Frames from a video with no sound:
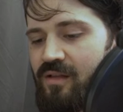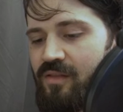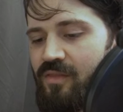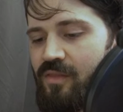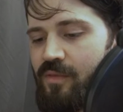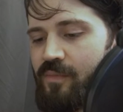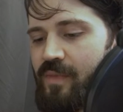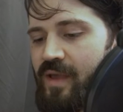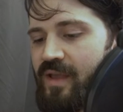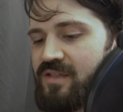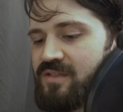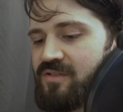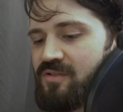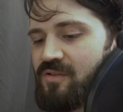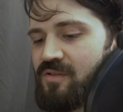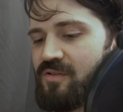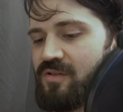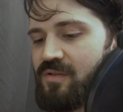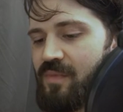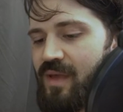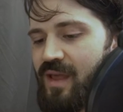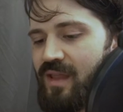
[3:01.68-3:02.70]
the master
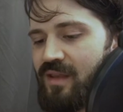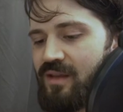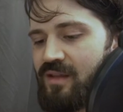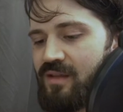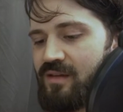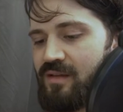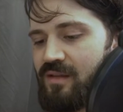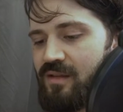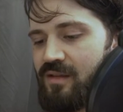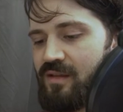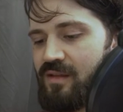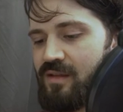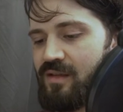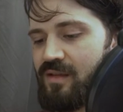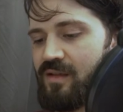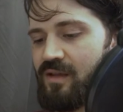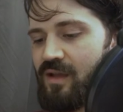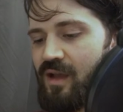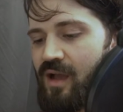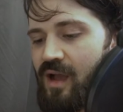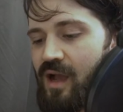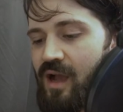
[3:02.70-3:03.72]
demanded.
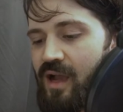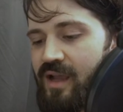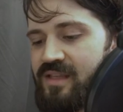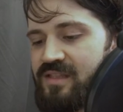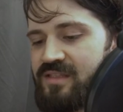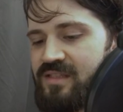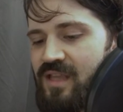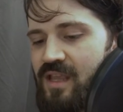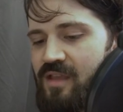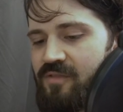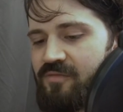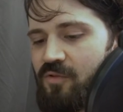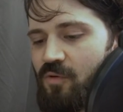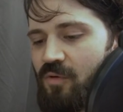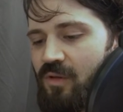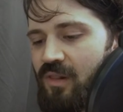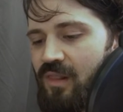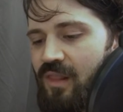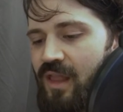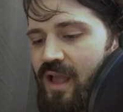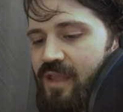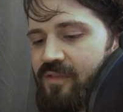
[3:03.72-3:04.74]
"I saved
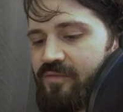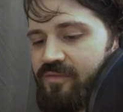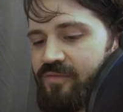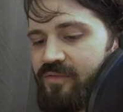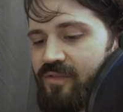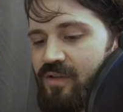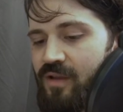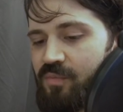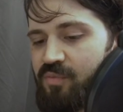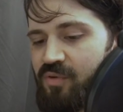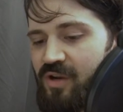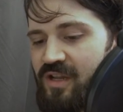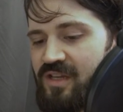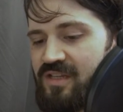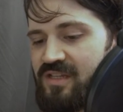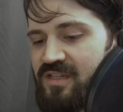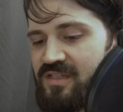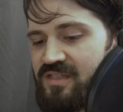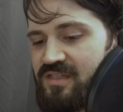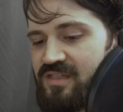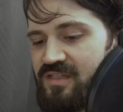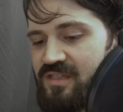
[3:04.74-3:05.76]
your life,
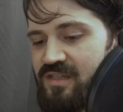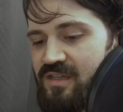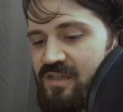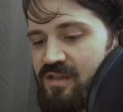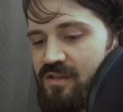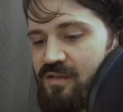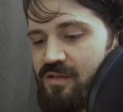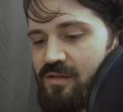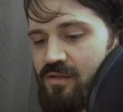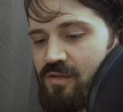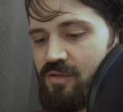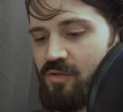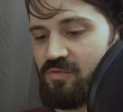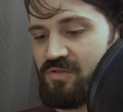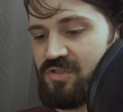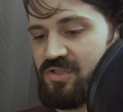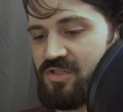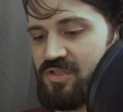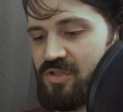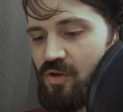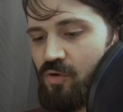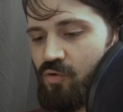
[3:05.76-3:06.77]
apprentice. Your
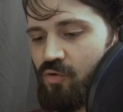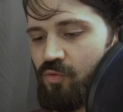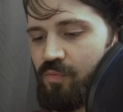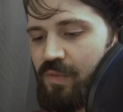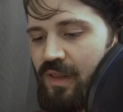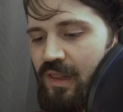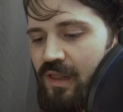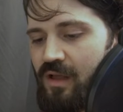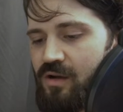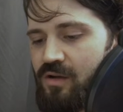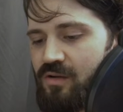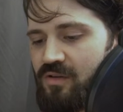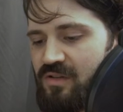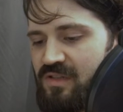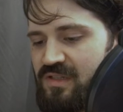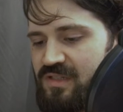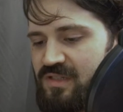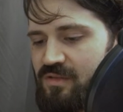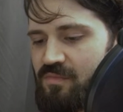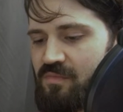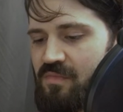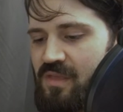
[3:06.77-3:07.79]
soul
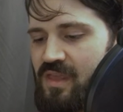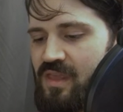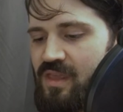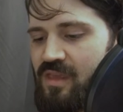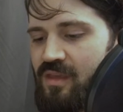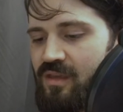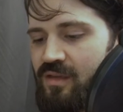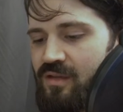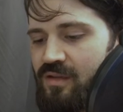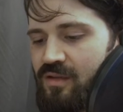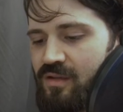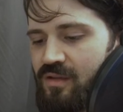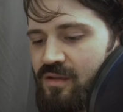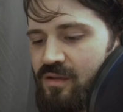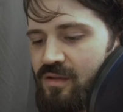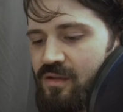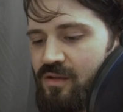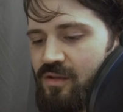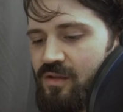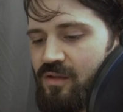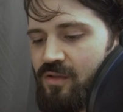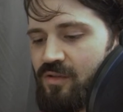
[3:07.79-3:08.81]
belongs to me.
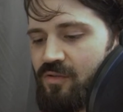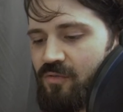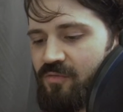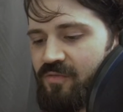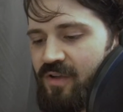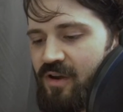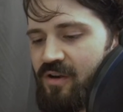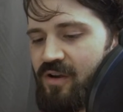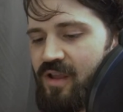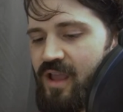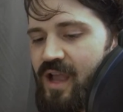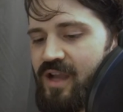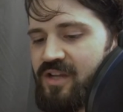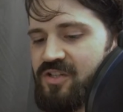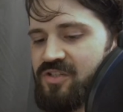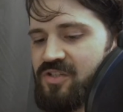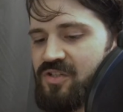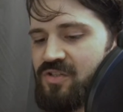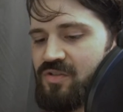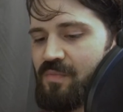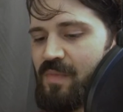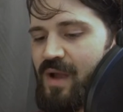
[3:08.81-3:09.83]
Your very
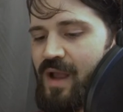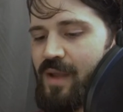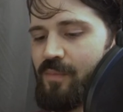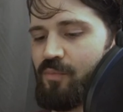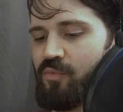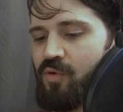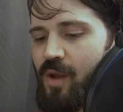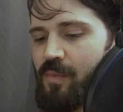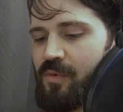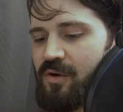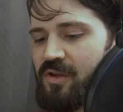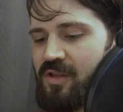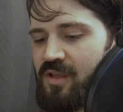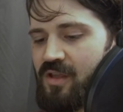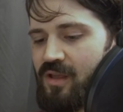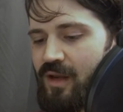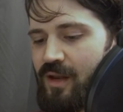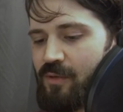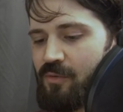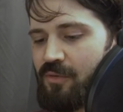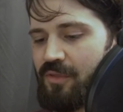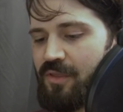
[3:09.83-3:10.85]
actions are my property,
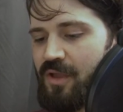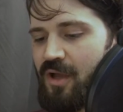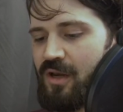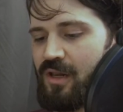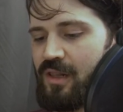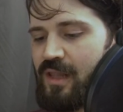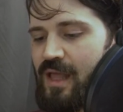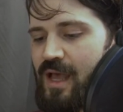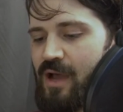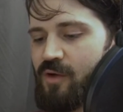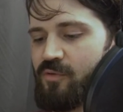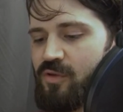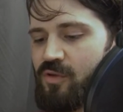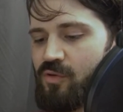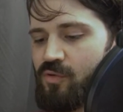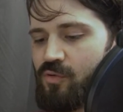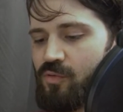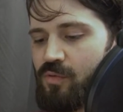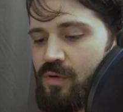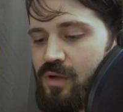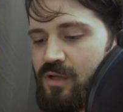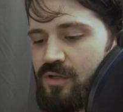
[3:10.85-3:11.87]
and I will not allow
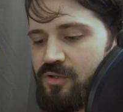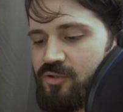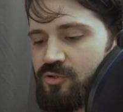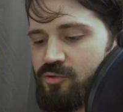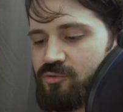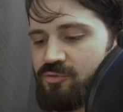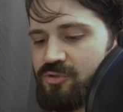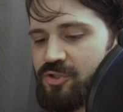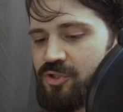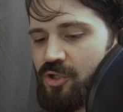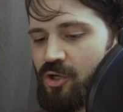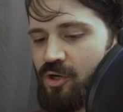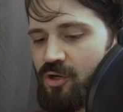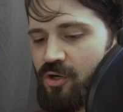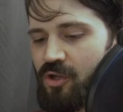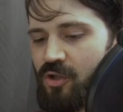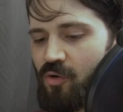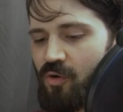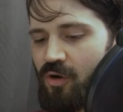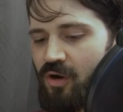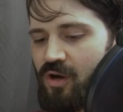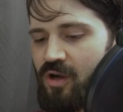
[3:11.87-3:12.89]
you to
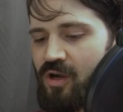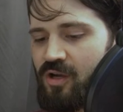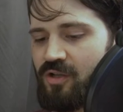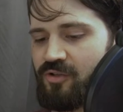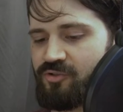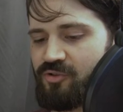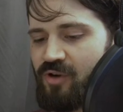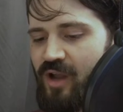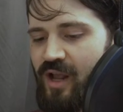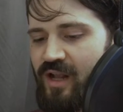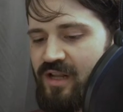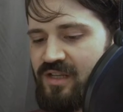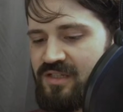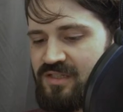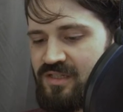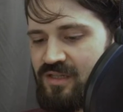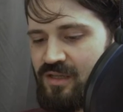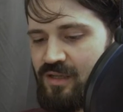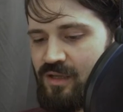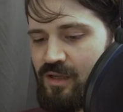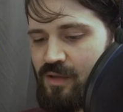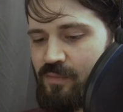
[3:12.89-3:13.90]
shirk your contracts
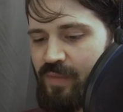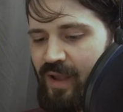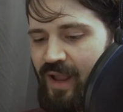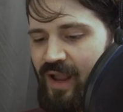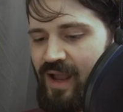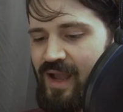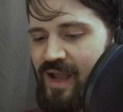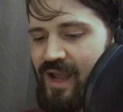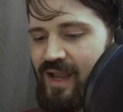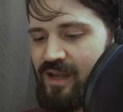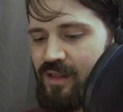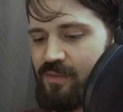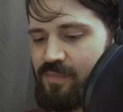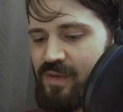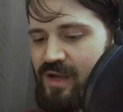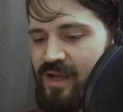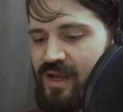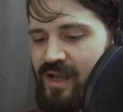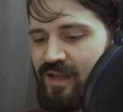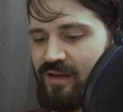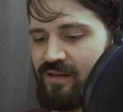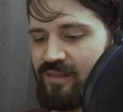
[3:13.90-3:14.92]
by hiding
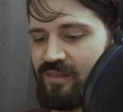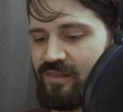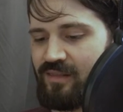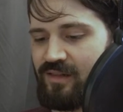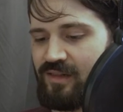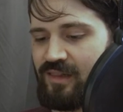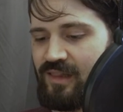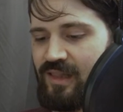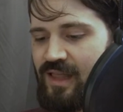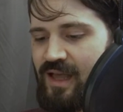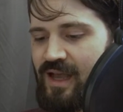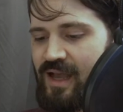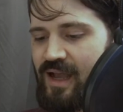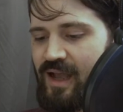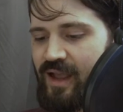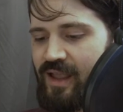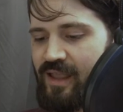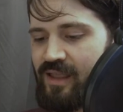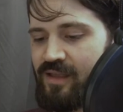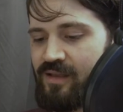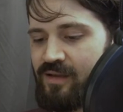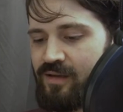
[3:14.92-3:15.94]
behind the
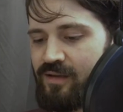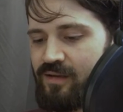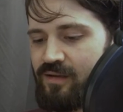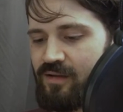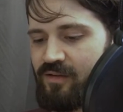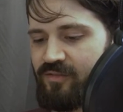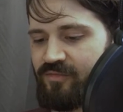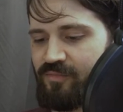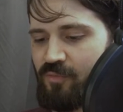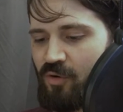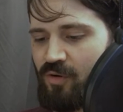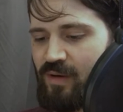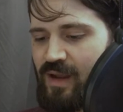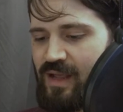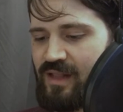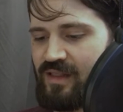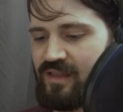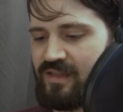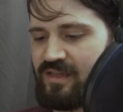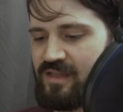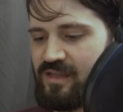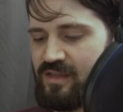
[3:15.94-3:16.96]
lie of
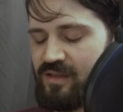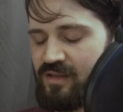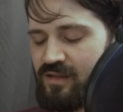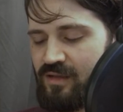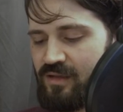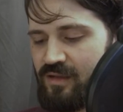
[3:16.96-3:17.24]
morality."